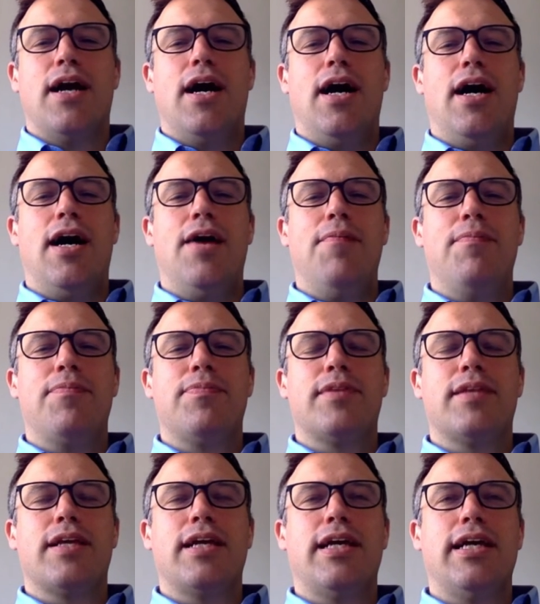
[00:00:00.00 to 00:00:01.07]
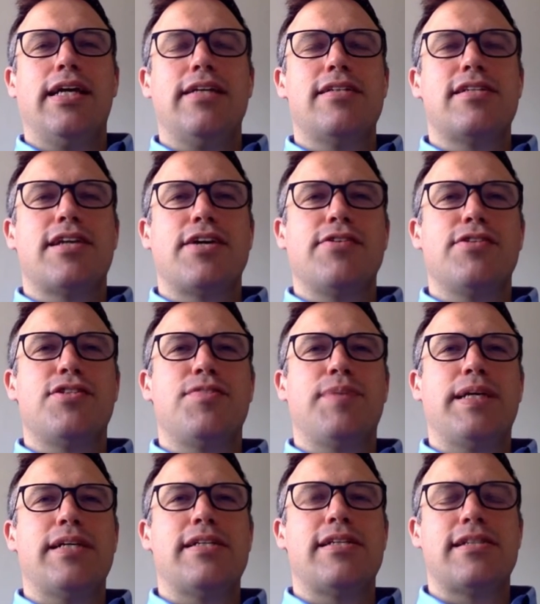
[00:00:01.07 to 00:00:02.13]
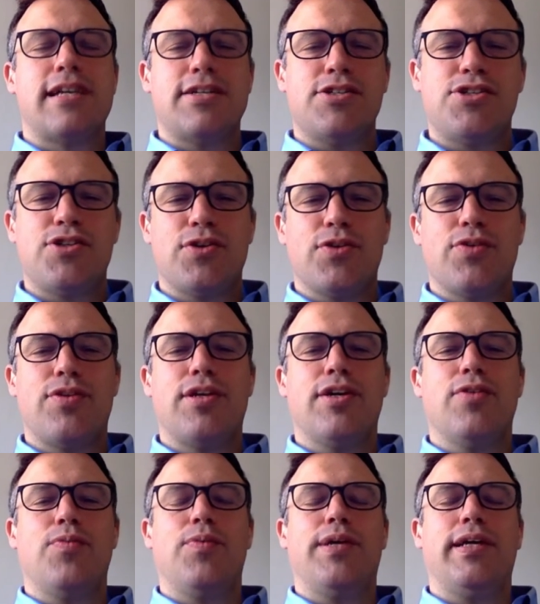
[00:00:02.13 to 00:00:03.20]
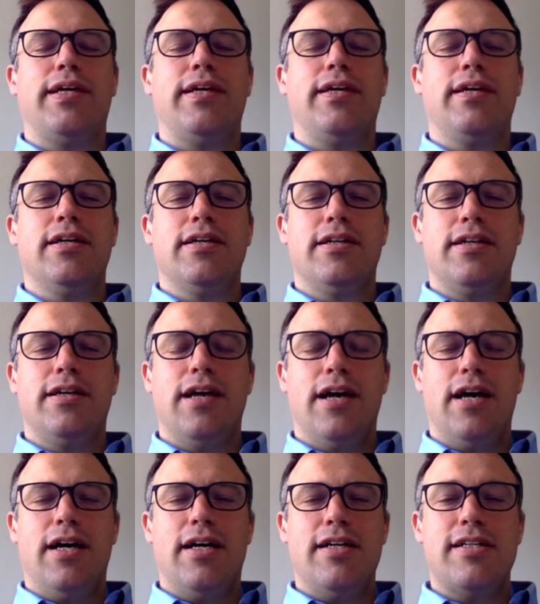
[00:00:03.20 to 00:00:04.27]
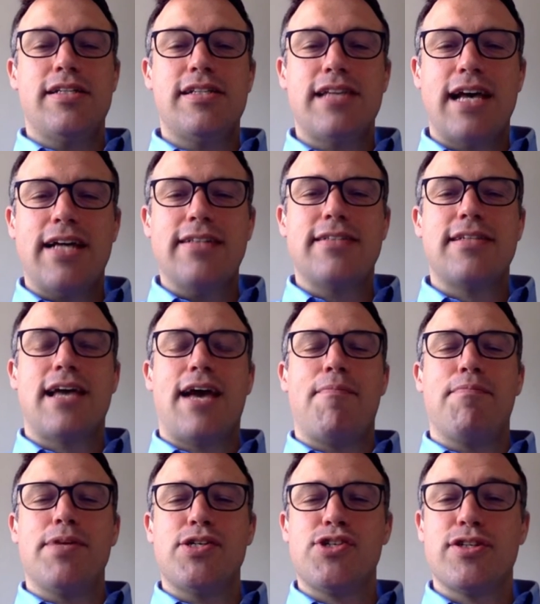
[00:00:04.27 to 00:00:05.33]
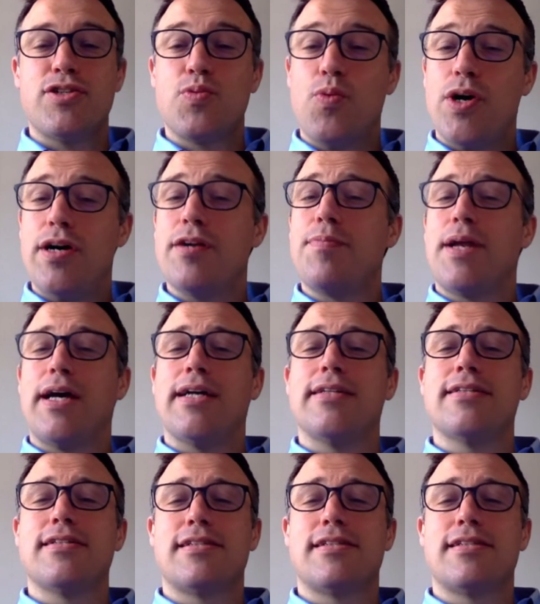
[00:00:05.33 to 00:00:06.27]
It's going to be essential that we set ambitious work plans.